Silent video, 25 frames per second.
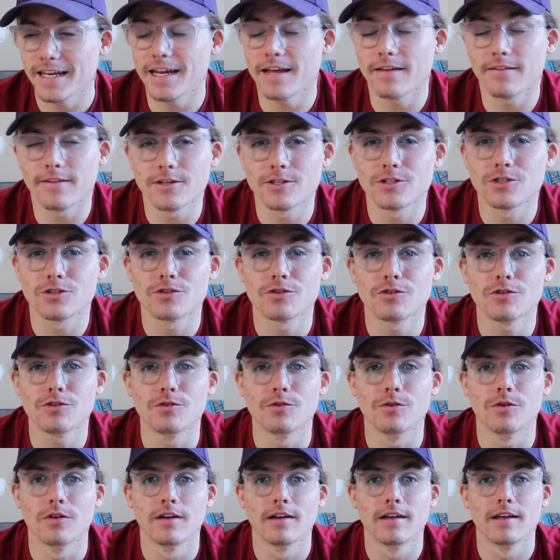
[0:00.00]
Yeah, that's
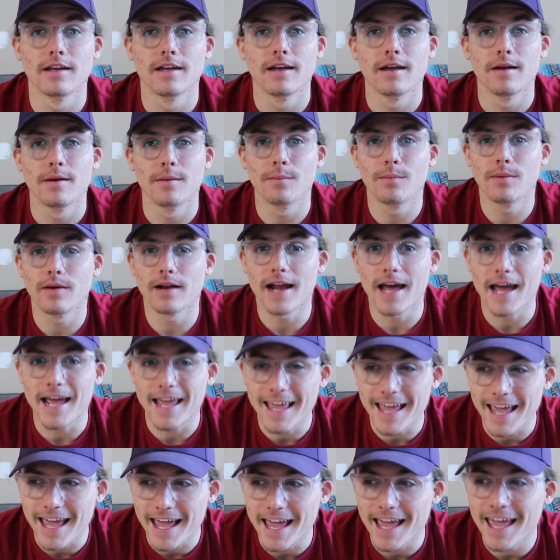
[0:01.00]
true, but
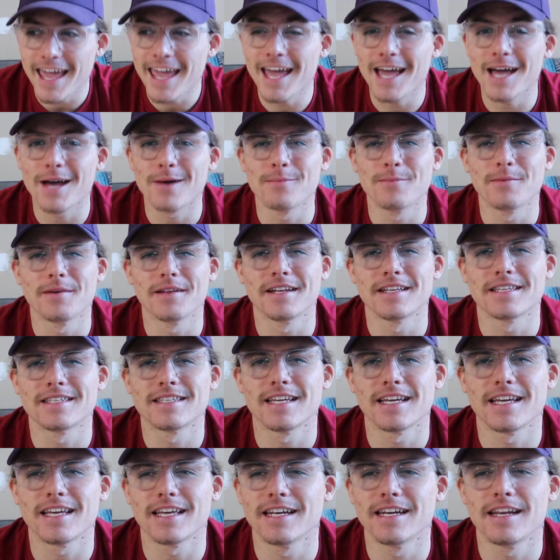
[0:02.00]
I am, and
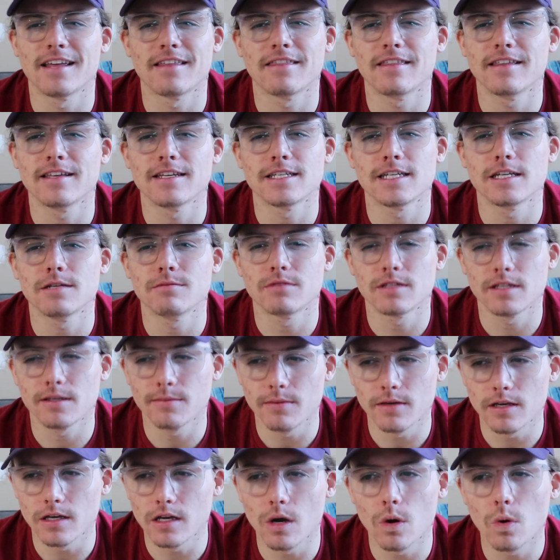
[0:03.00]
it's like, and nothing seems
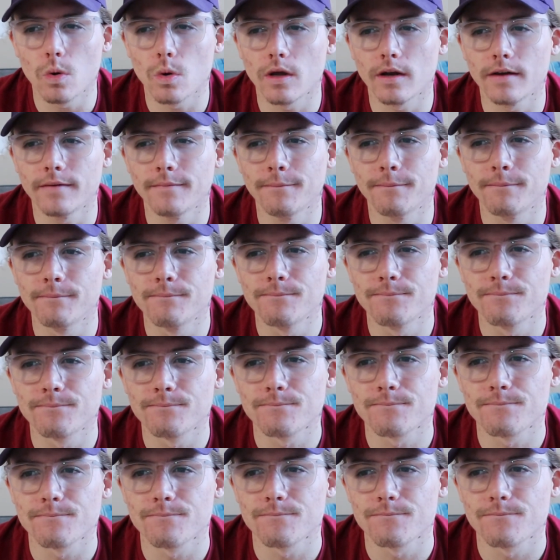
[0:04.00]
to be going
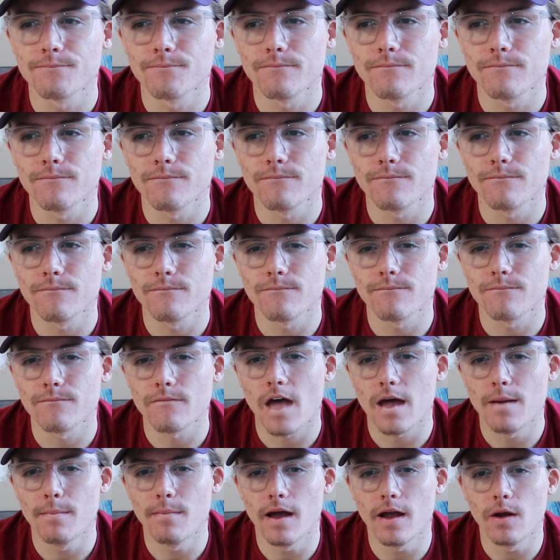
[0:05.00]

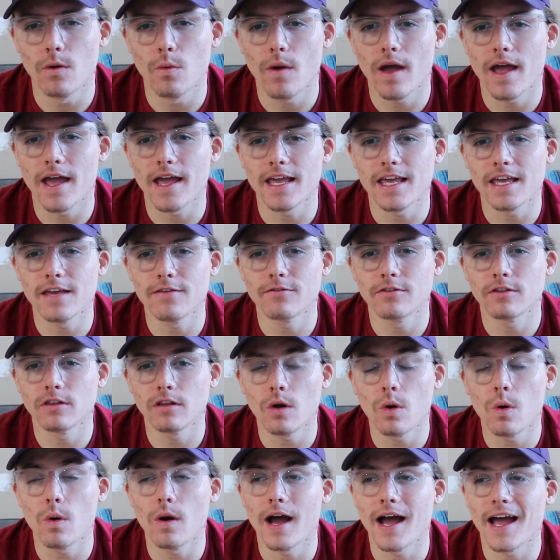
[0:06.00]
my way,
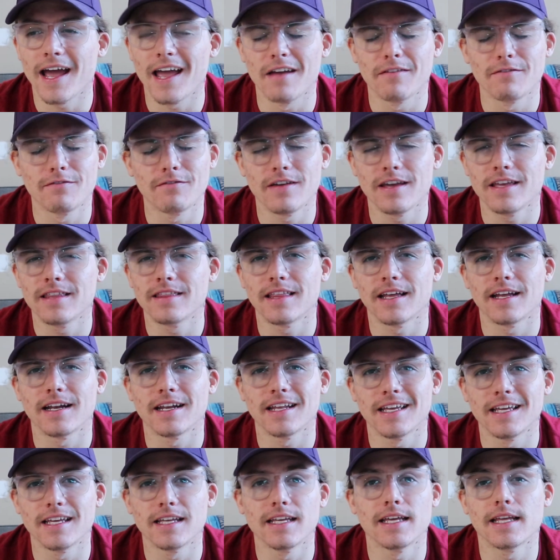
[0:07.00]
even though I have faith
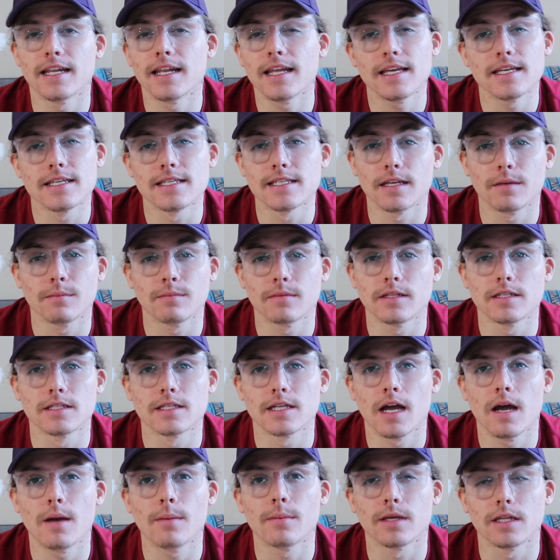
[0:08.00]
that
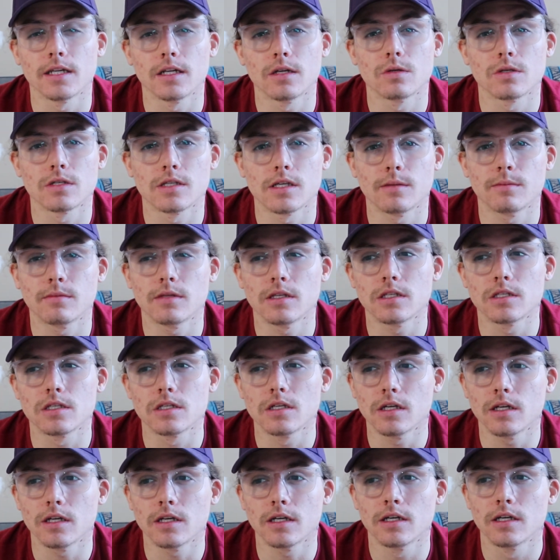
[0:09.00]
something's coming.
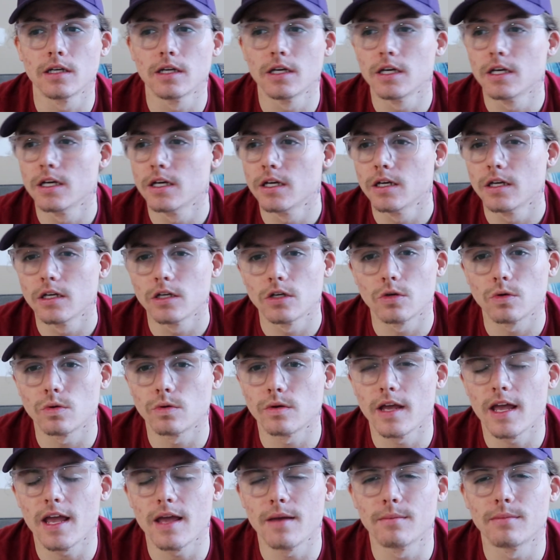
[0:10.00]
Something's gonna
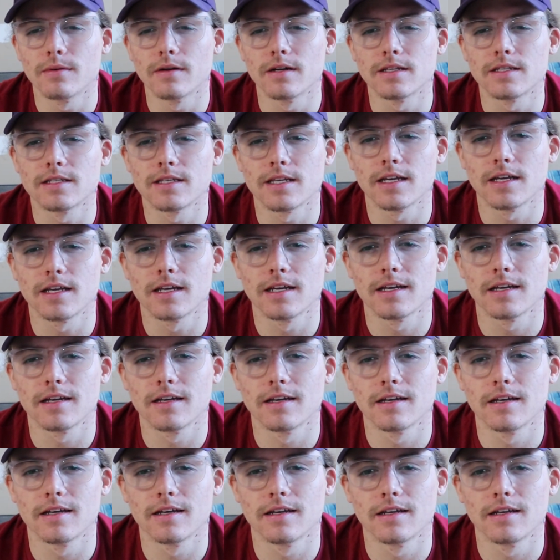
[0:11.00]
create. But it's like,